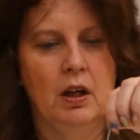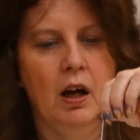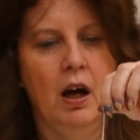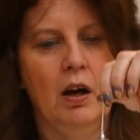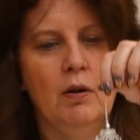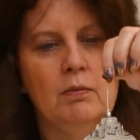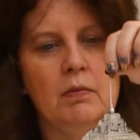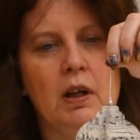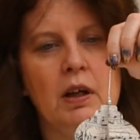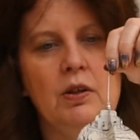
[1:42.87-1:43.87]

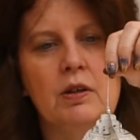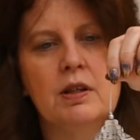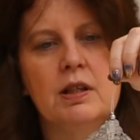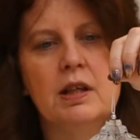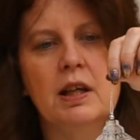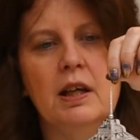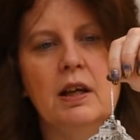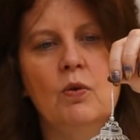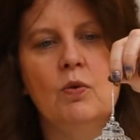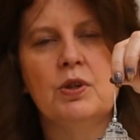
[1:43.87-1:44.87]
and you can see
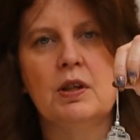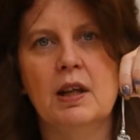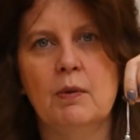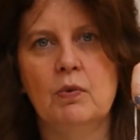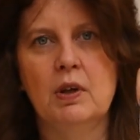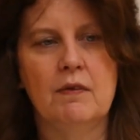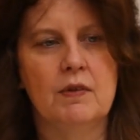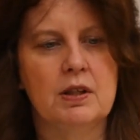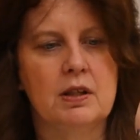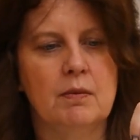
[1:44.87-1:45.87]
it also then will give
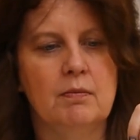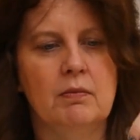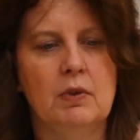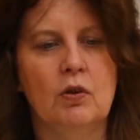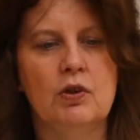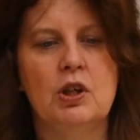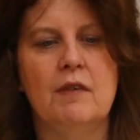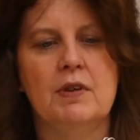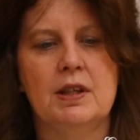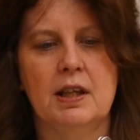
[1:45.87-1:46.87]
it some
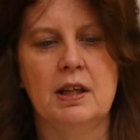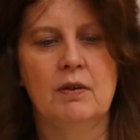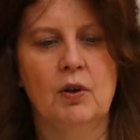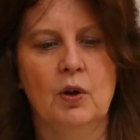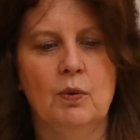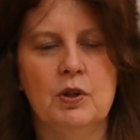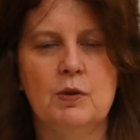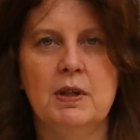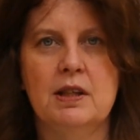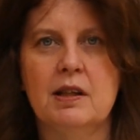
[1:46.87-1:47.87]
longevity,
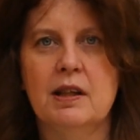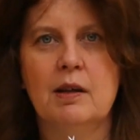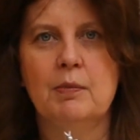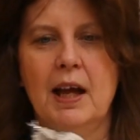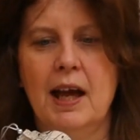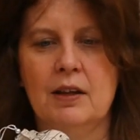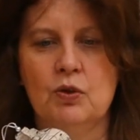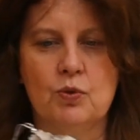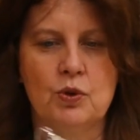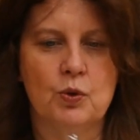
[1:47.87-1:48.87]
which means that it can be
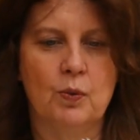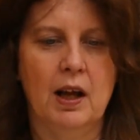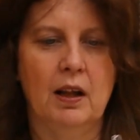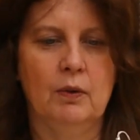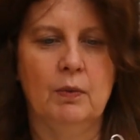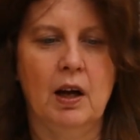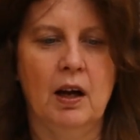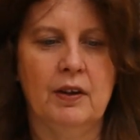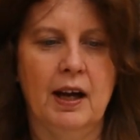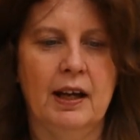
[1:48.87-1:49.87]
handled as well,
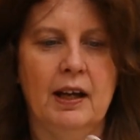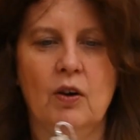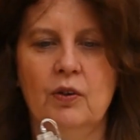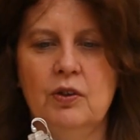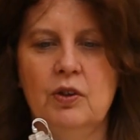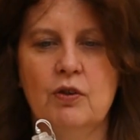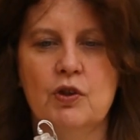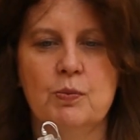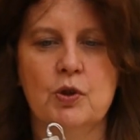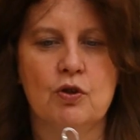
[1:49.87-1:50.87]
either hanging on your
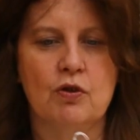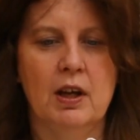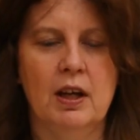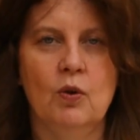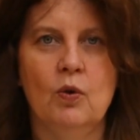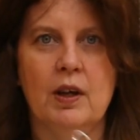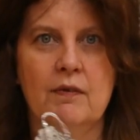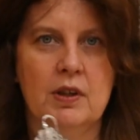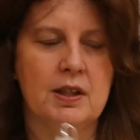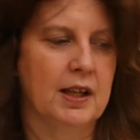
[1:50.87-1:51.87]
Christmas tree or
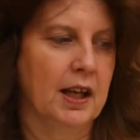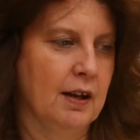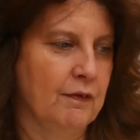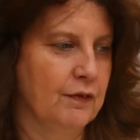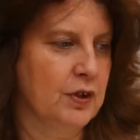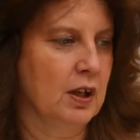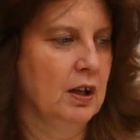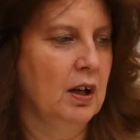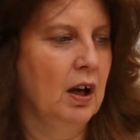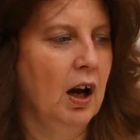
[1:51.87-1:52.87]
given as a gift,
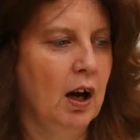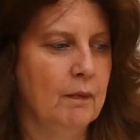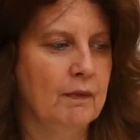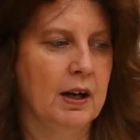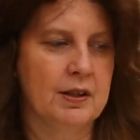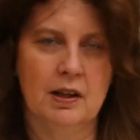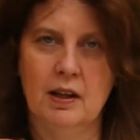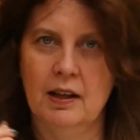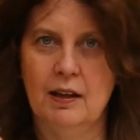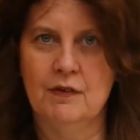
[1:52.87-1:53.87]
as
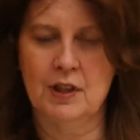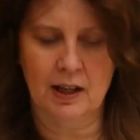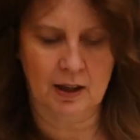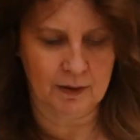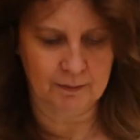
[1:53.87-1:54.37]
a gift tag.